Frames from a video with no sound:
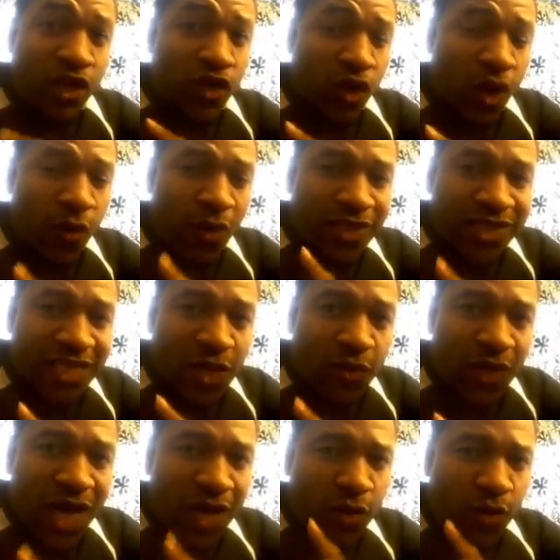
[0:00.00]
No one's saying we
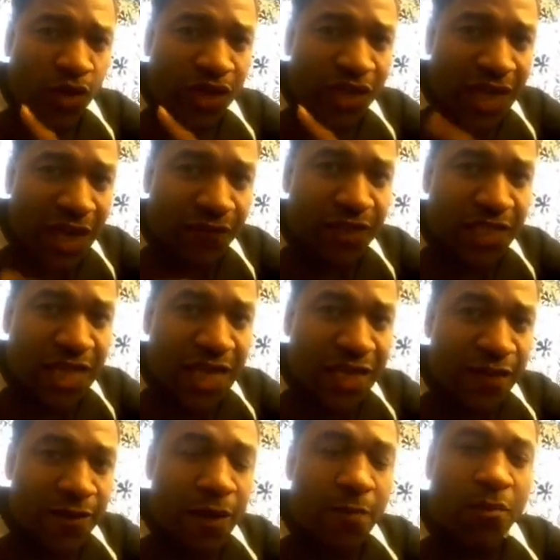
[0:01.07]
gotta work every
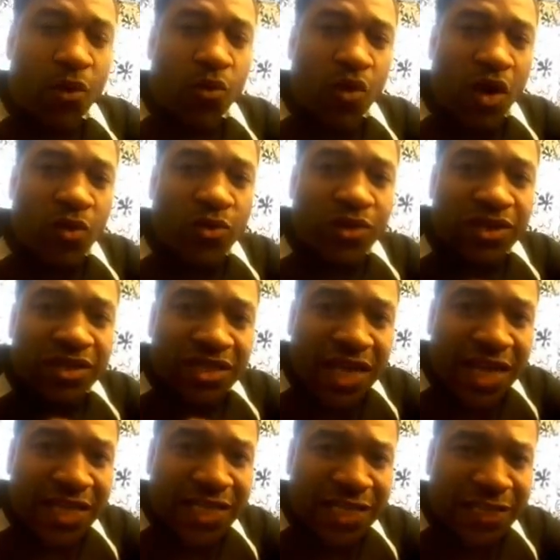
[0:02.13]
day, but what we're
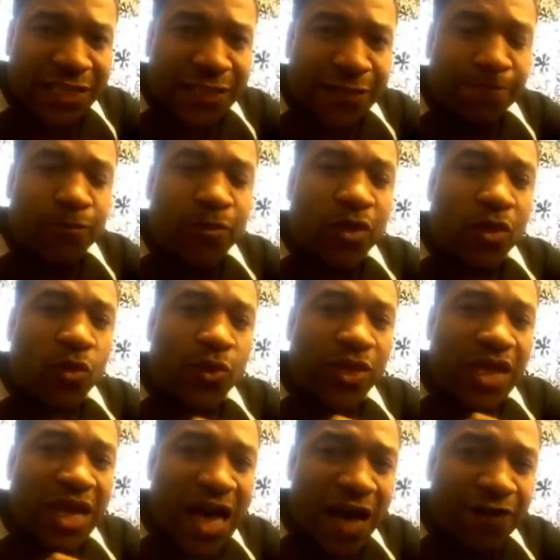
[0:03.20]
saying is we
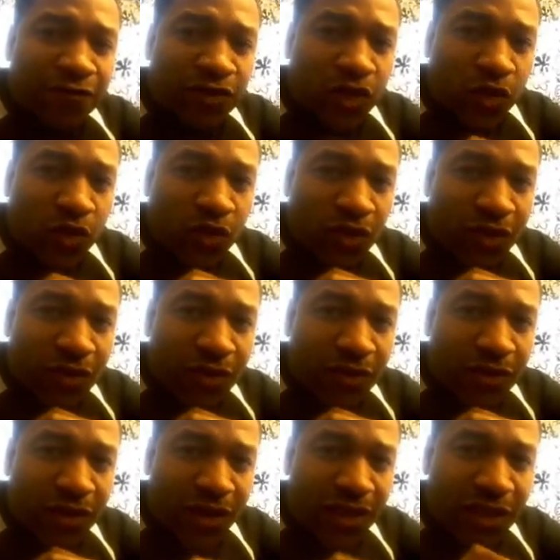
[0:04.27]
have to
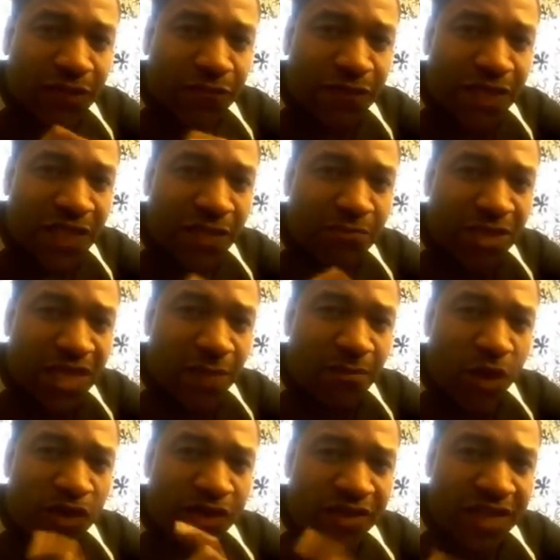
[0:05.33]
touch it, feel it, be
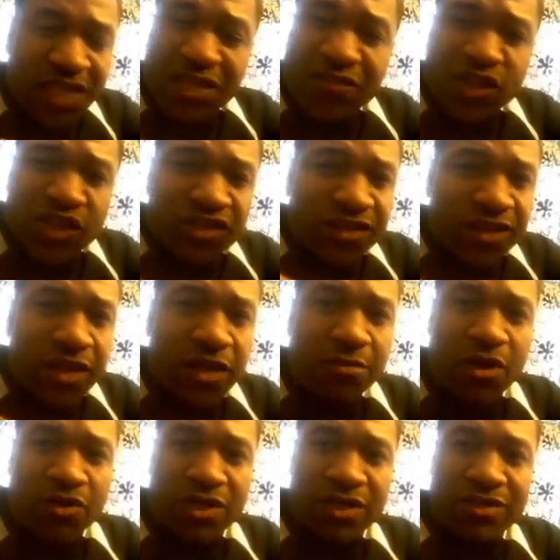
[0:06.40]
about it, even just to think
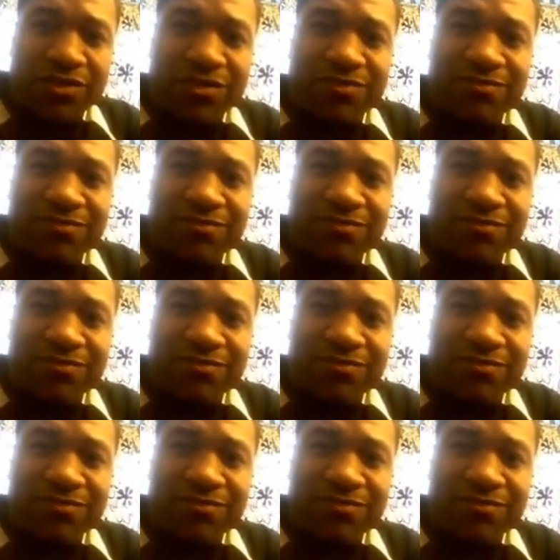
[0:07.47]
about it,